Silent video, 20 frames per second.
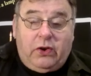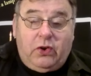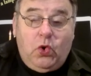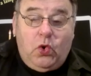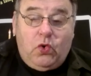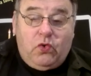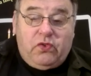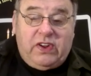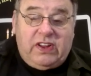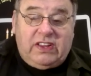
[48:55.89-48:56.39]

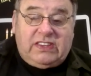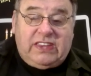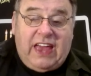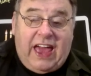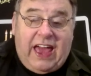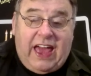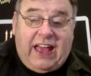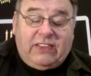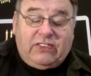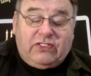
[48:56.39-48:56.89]
who
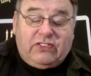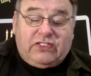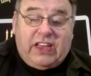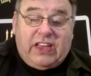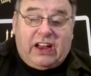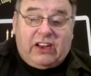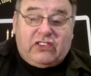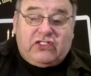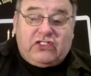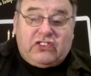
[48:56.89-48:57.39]
retains
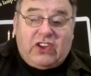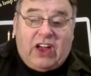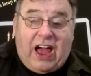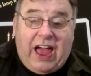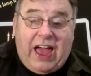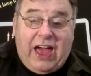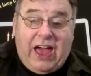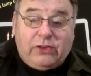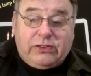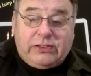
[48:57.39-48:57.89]
their
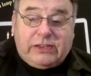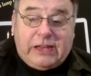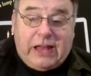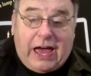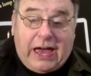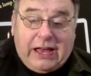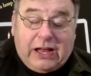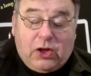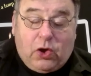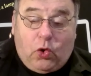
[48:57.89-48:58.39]

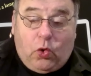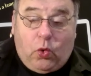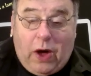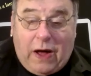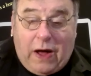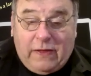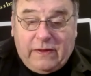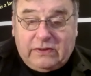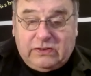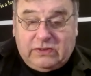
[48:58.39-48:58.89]
childlike
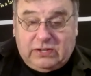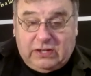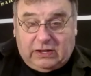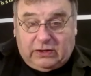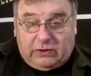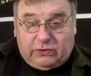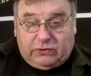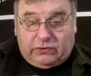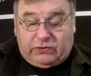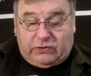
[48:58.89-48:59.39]
qualities,